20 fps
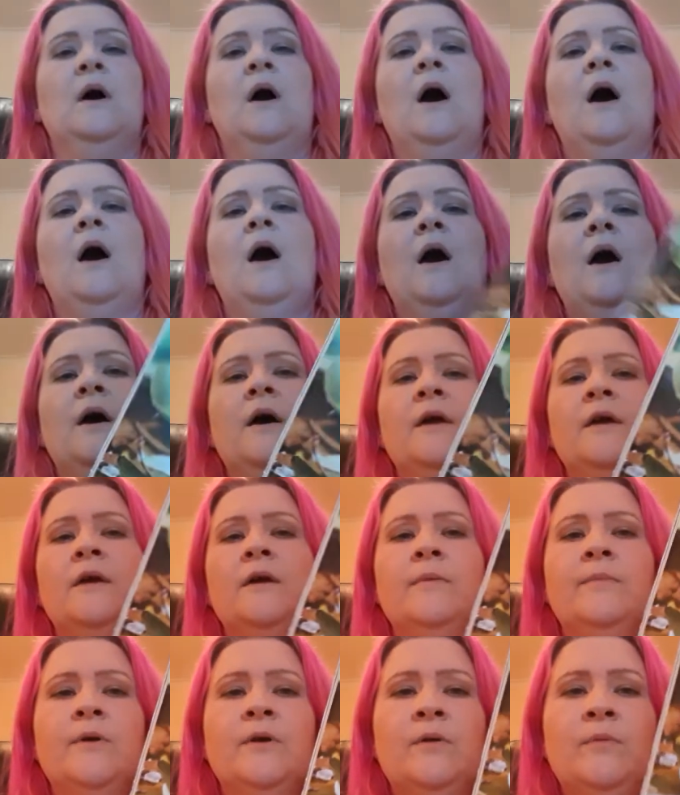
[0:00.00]
I am
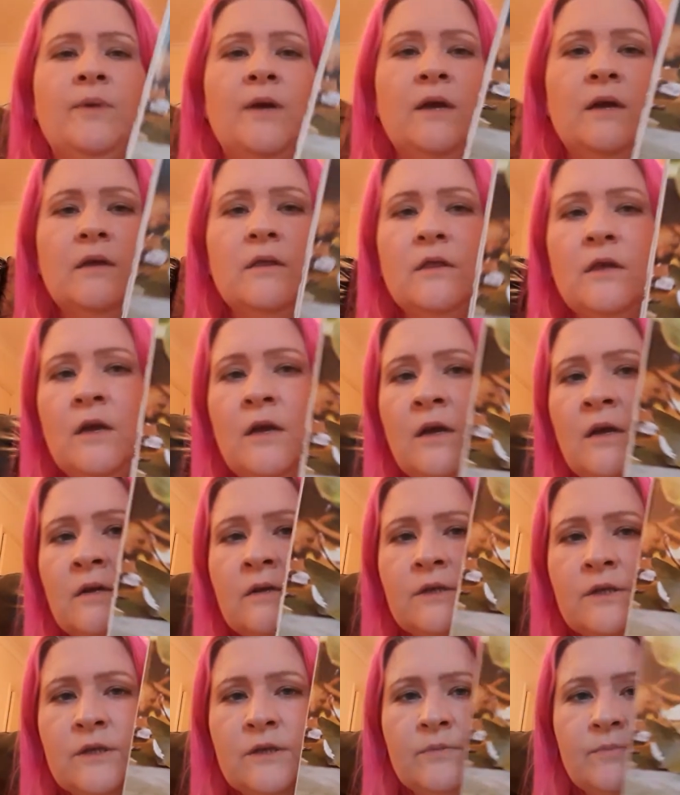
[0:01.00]
going to make
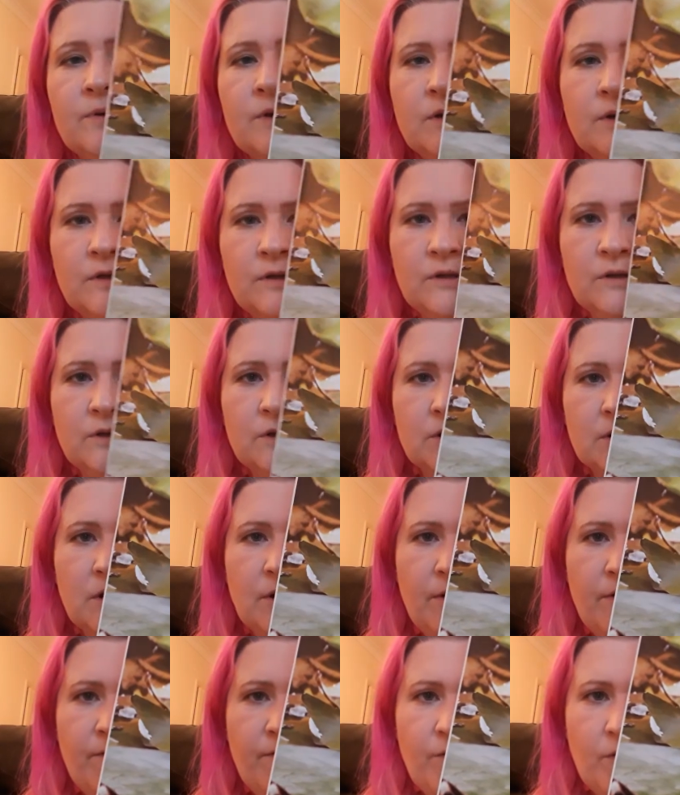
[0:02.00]
these because
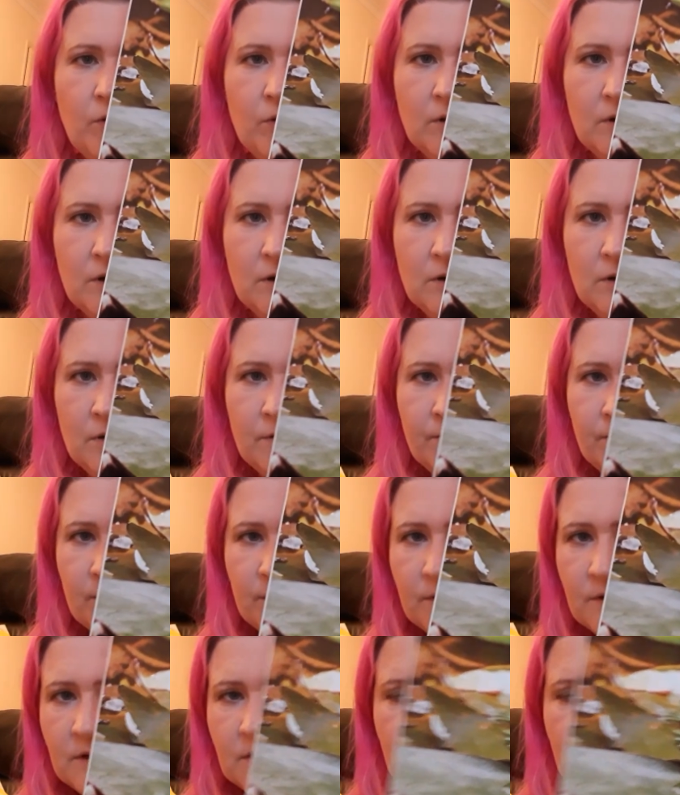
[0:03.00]
I've fallen in love with these